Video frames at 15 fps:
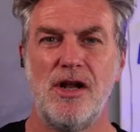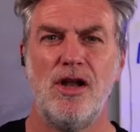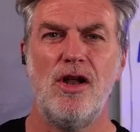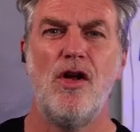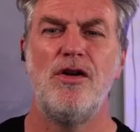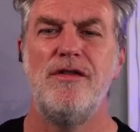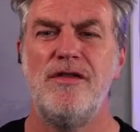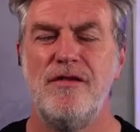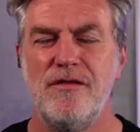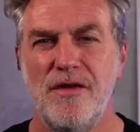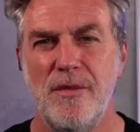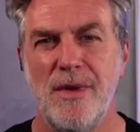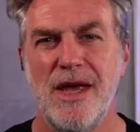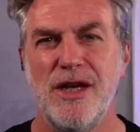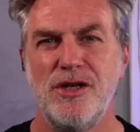a lot of
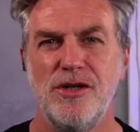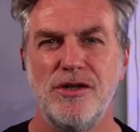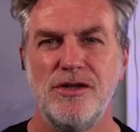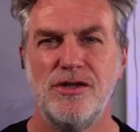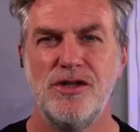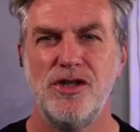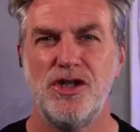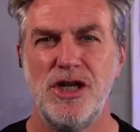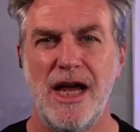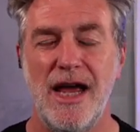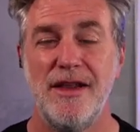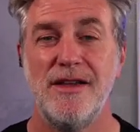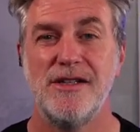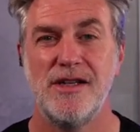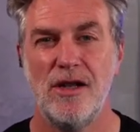information to
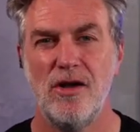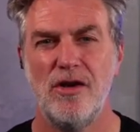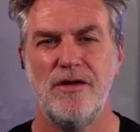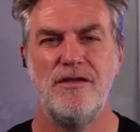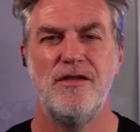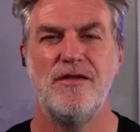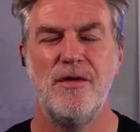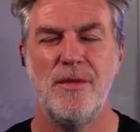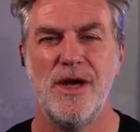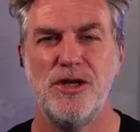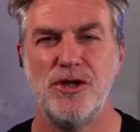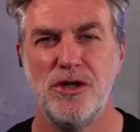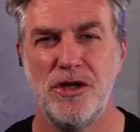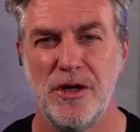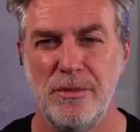share. There's a lot of
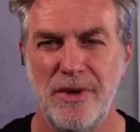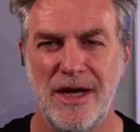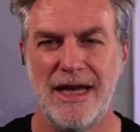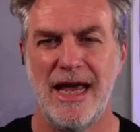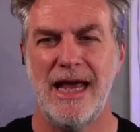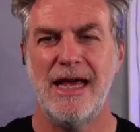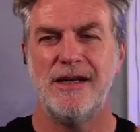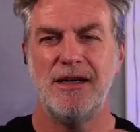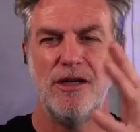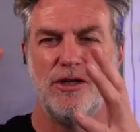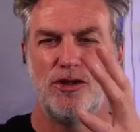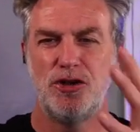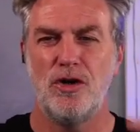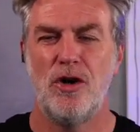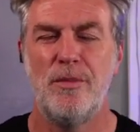information can be gained in a
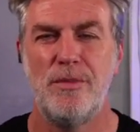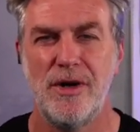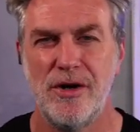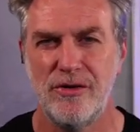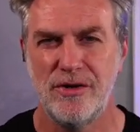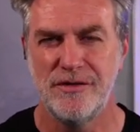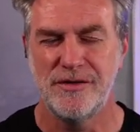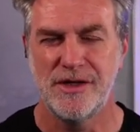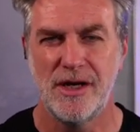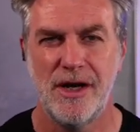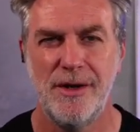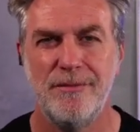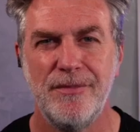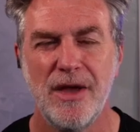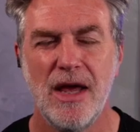short period of
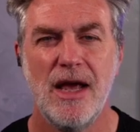time.